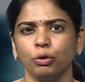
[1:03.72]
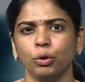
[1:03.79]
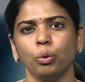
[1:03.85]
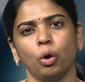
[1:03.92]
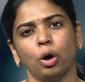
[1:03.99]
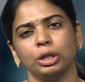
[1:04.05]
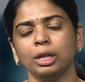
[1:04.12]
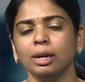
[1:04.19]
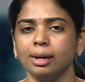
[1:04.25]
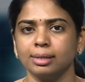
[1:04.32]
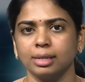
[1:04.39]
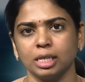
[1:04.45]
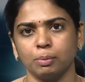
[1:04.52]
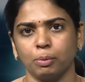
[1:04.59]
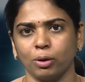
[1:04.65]
view on the
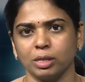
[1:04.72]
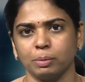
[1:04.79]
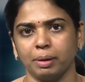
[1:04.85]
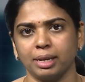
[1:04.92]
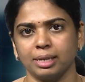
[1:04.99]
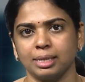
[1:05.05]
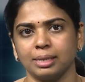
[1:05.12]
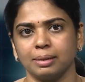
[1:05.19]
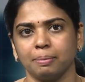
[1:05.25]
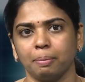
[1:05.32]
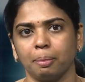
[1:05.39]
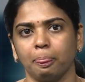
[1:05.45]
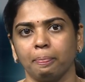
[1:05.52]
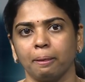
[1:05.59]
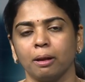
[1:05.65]
asset's prospects.
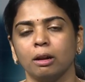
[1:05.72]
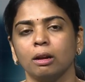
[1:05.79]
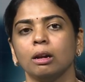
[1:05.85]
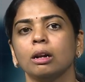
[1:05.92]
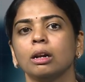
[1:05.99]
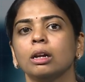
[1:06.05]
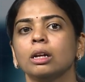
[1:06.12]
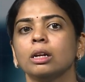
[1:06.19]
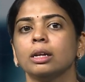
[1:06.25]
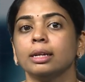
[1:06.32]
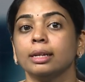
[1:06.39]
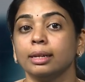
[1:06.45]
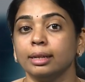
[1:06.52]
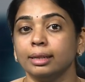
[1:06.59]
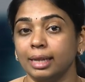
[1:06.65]

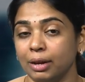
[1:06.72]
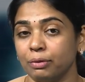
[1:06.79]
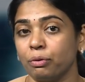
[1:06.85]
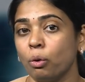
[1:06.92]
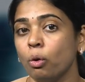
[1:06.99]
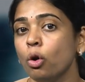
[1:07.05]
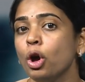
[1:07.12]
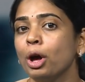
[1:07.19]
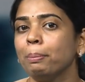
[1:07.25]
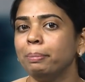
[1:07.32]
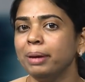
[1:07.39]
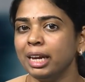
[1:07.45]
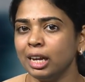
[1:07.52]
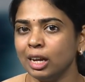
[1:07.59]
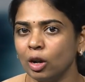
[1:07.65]
Therefore,
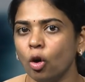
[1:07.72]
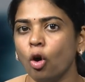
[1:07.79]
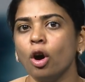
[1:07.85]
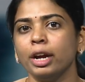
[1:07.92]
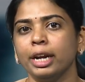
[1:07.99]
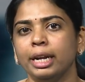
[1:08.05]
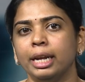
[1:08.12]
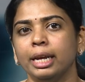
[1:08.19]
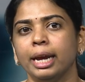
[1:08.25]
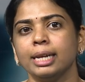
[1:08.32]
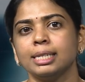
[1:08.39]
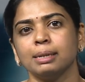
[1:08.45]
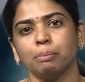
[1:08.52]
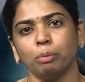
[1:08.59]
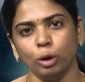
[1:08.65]
being long
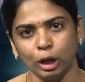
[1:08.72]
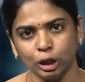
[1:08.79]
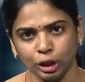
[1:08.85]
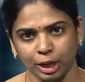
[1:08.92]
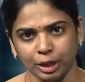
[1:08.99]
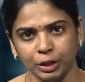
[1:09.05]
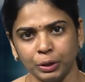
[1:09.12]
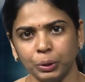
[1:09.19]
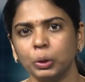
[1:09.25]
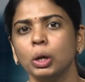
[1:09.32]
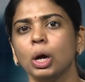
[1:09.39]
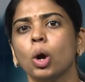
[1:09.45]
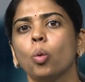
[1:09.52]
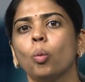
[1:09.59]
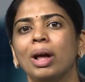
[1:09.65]
indicates a bullish attitude
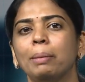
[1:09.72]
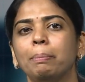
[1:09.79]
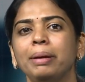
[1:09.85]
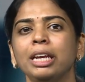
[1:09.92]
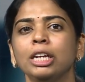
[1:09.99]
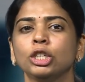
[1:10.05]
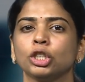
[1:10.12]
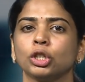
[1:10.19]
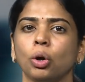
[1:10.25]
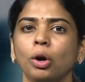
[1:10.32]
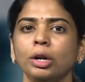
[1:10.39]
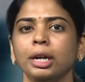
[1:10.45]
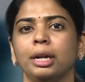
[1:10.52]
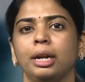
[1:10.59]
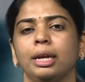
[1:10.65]
while being
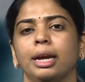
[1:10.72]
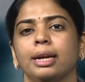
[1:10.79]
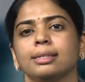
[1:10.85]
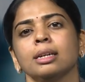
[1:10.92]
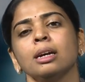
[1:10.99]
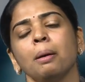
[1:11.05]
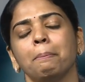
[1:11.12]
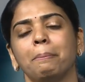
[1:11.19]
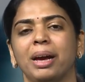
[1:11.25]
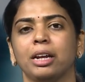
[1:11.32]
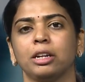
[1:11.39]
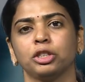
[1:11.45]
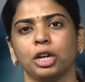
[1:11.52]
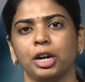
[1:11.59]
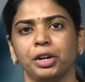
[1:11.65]
short indicates a
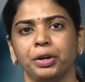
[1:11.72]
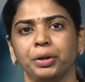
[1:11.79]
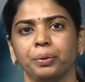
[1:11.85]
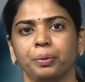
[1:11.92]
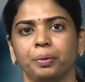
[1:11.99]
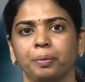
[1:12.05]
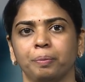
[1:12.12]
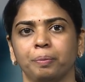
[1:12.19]
bearish attitude.